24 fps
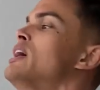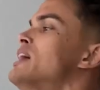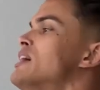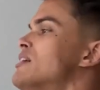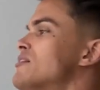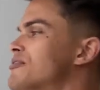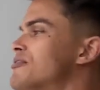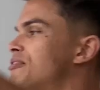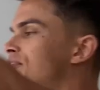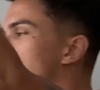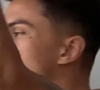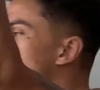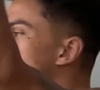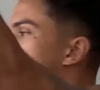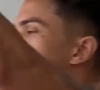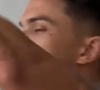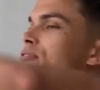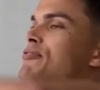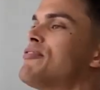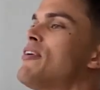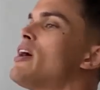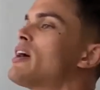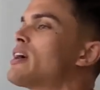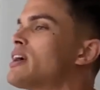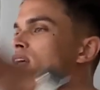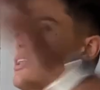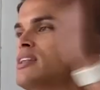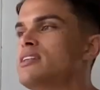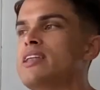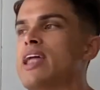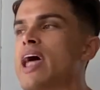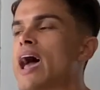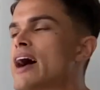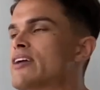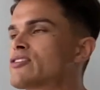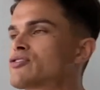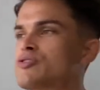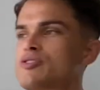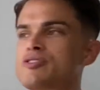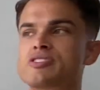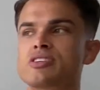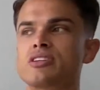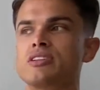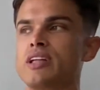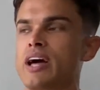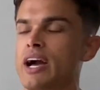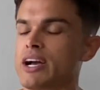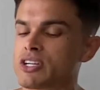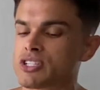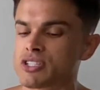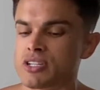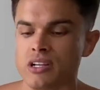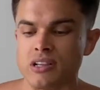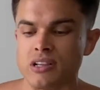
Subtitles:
Fucking natural selection.